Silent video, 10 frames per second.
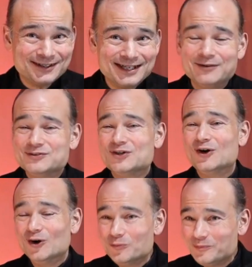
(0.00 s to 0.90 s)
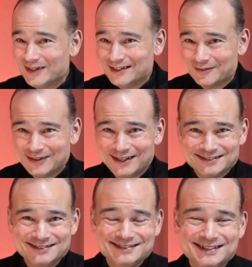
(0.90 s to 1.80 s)
I was hoping that we got
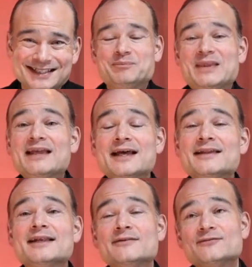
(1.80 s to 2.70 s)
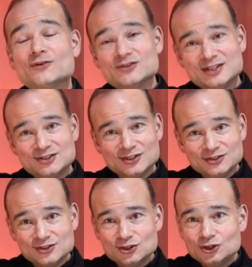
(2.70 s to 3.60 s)
to see it. And, and then, of course, this, this
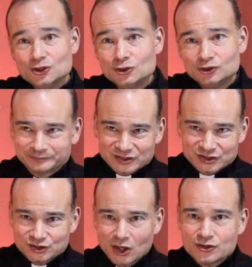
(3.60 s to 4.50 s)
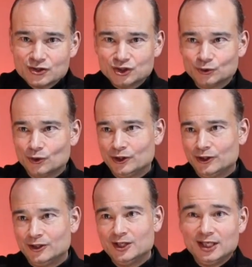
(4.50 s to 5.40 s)
huge Star
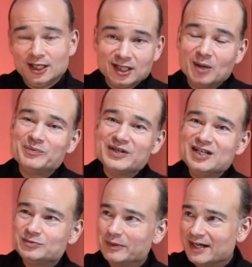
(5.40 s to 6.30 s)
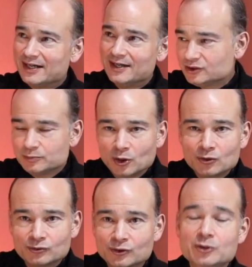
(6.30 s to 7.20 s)
Destroyer, accompanied by small
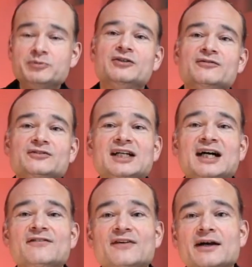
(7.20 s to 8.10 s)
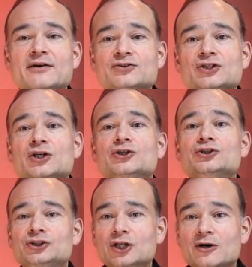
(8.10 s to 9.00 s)
groups of TIE fighters,
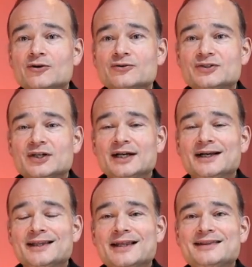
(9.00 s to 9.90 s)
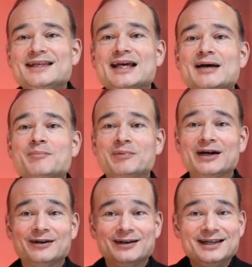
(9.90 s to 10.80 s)
shows that the
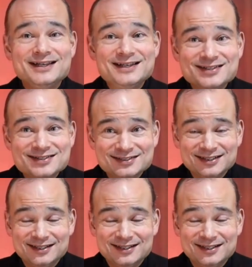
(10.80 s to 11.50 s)
Empire is,